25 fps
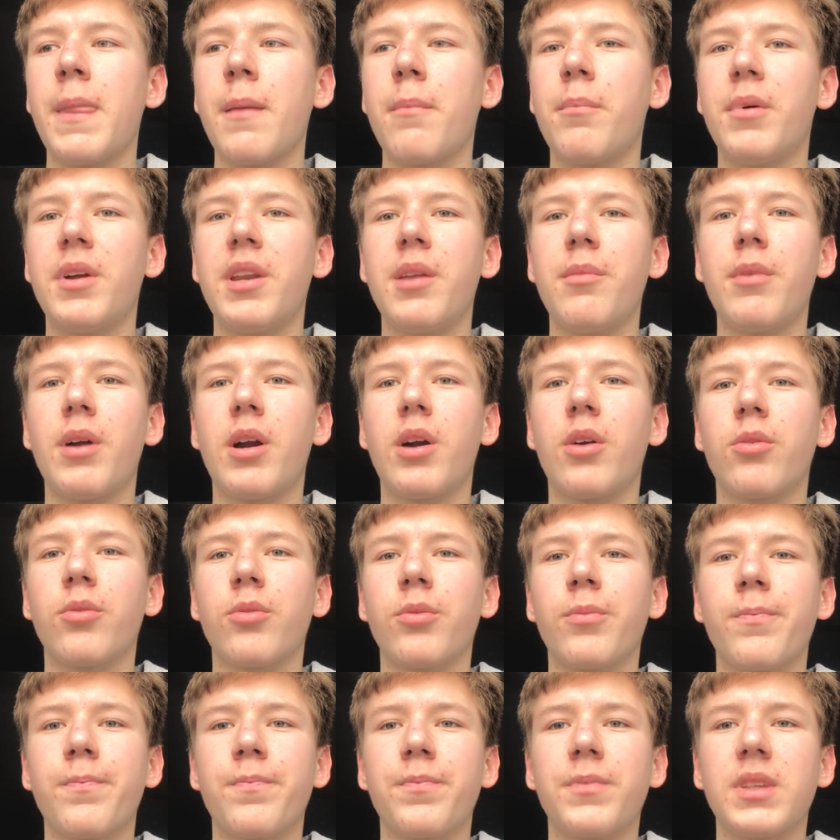Panamero.
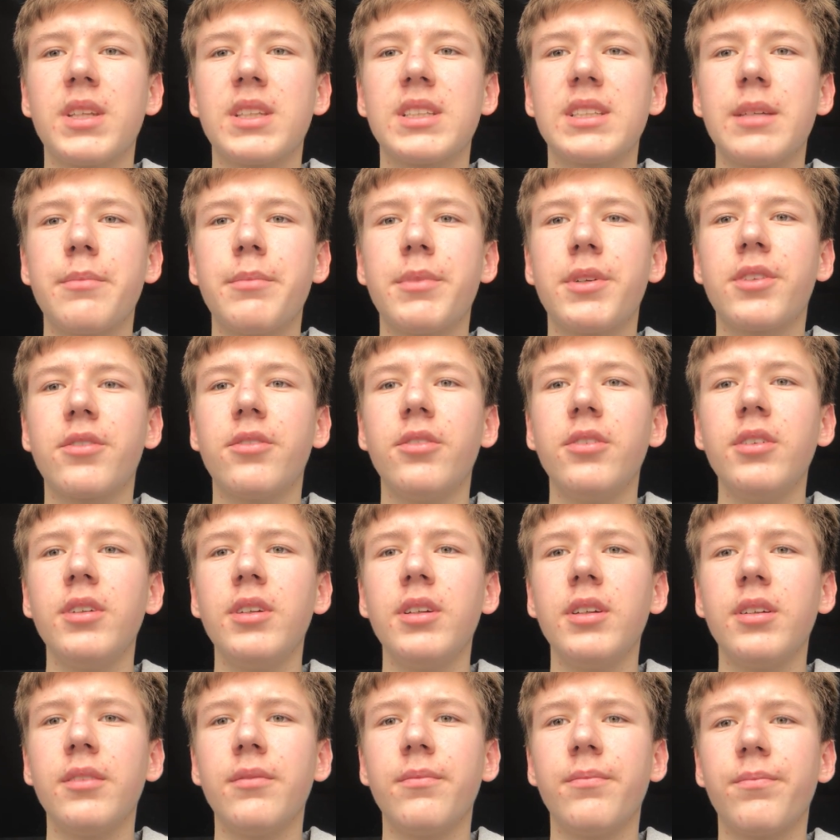The
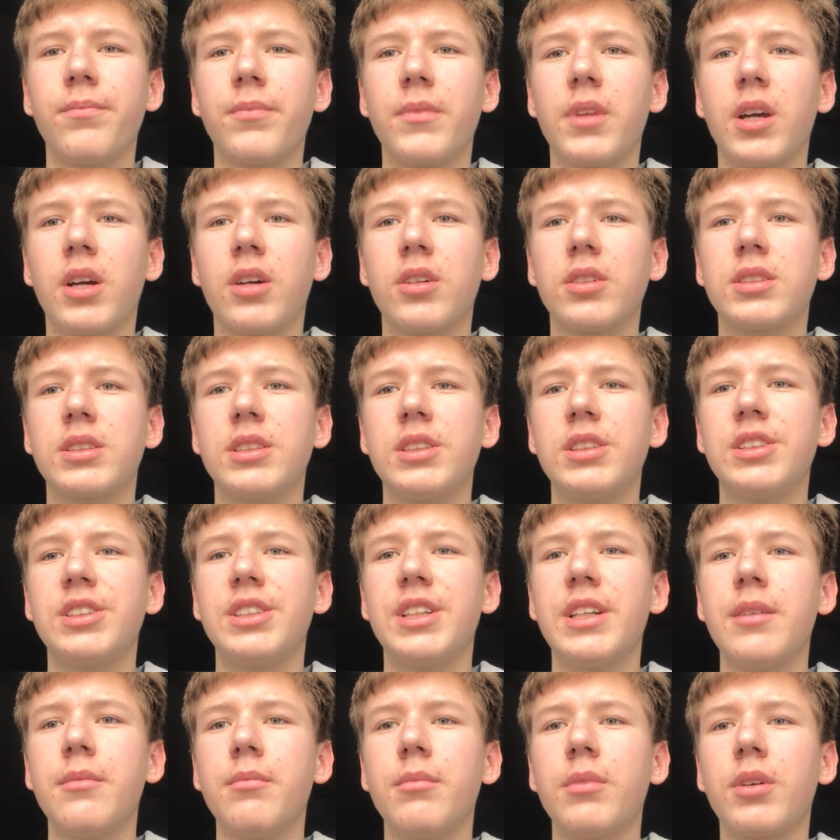Bitcoin
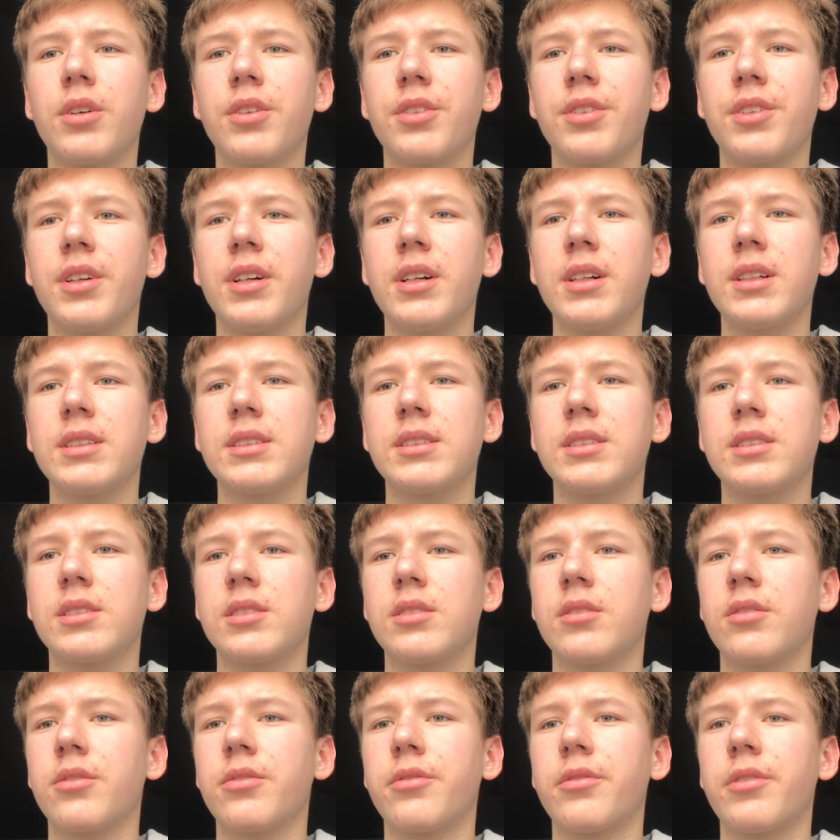ecosystem
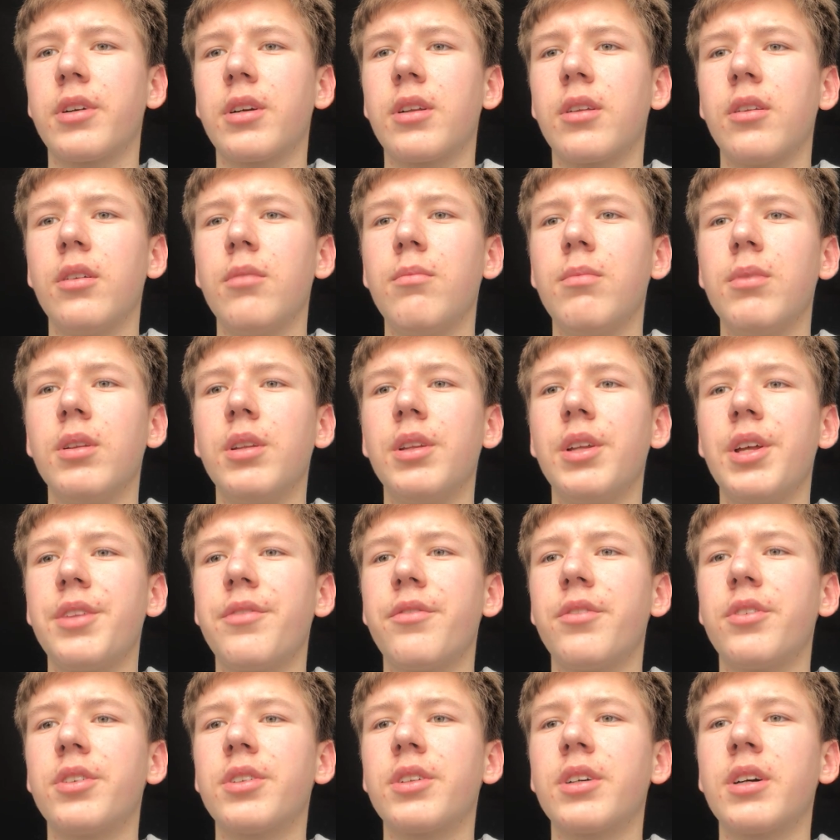consists of a global
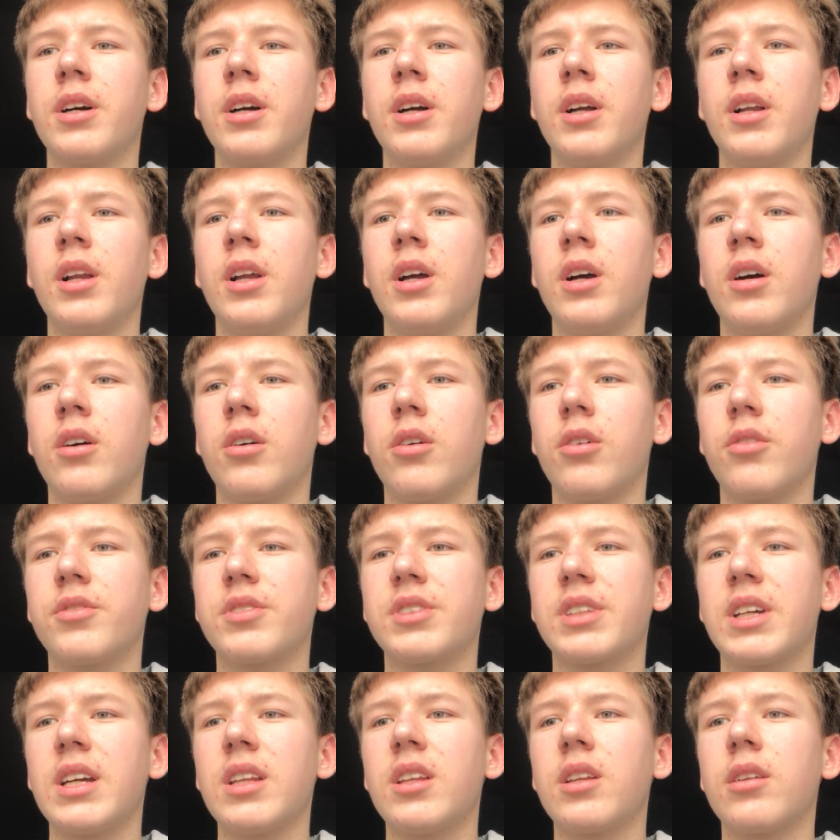network of
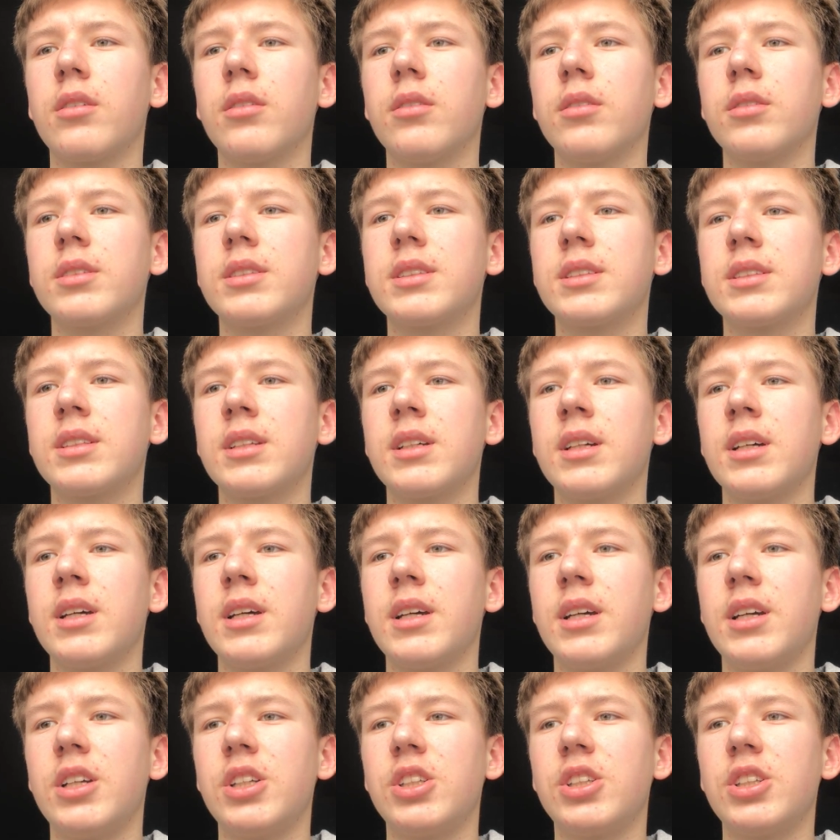scaffolds
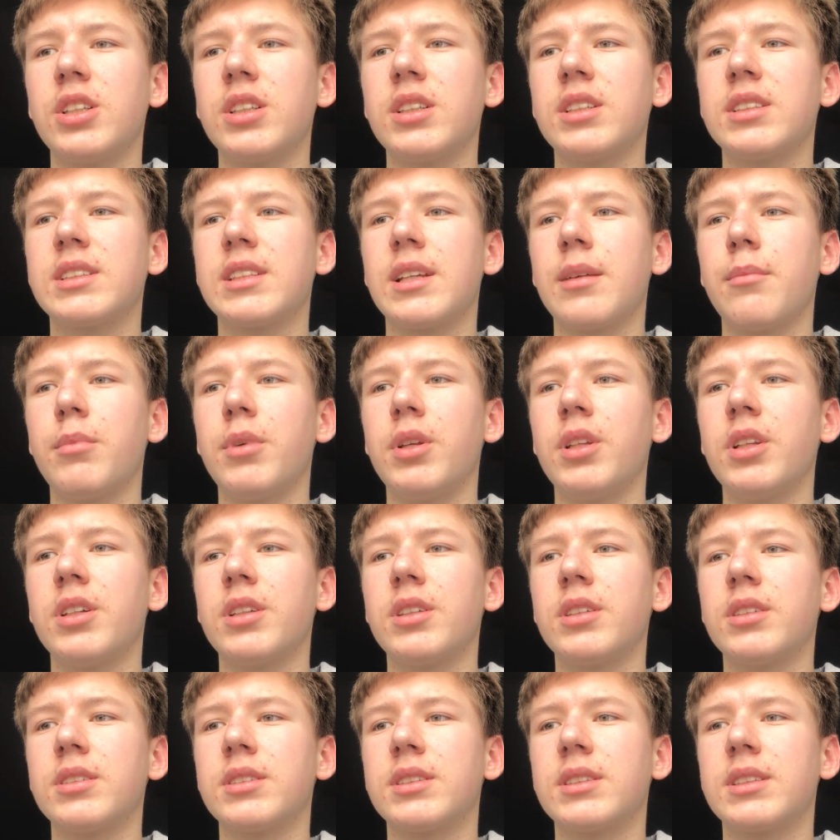ensuring the
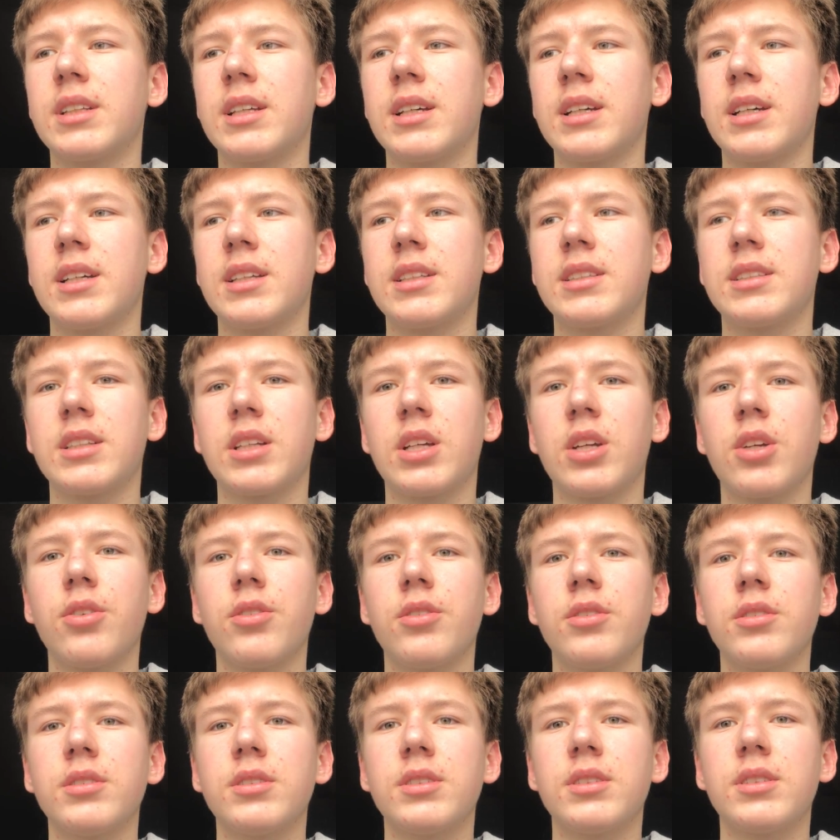miners the
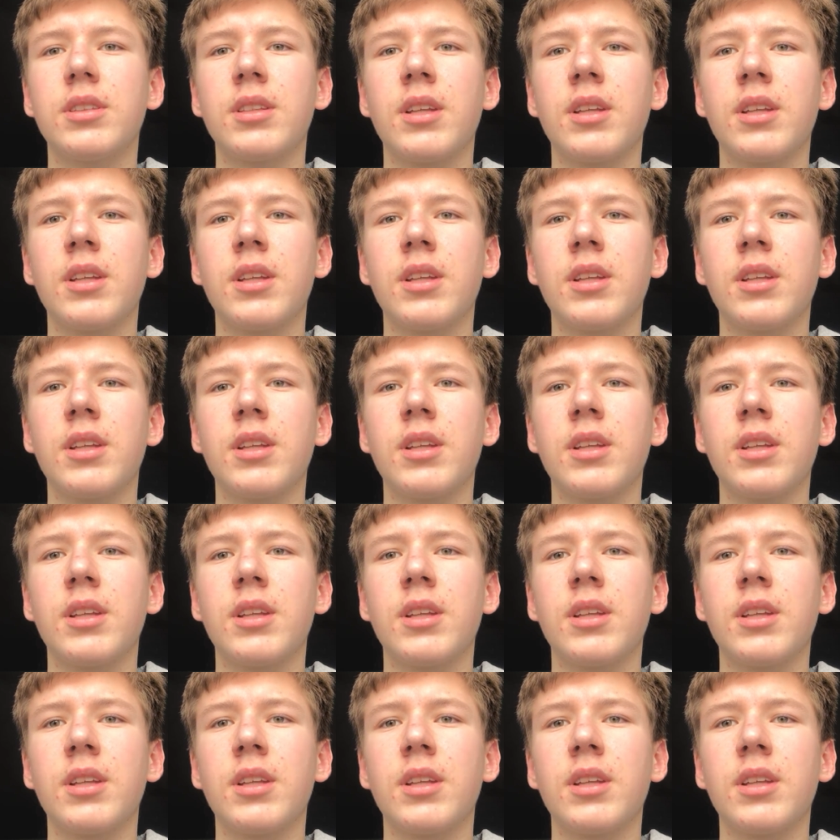secures